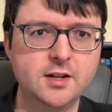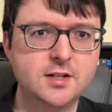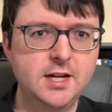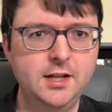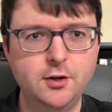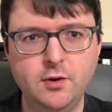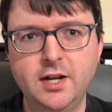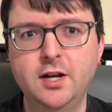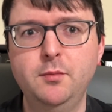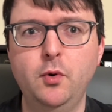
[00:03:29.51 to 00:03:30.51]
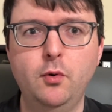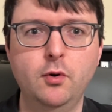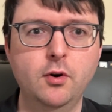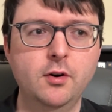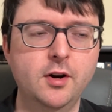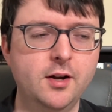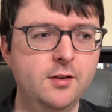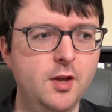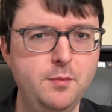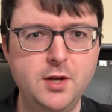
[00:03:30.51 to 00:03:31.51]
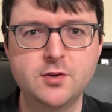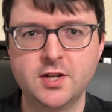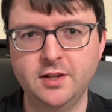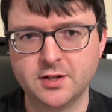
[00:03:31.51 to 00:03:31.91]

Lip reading: telegram or, amusingly,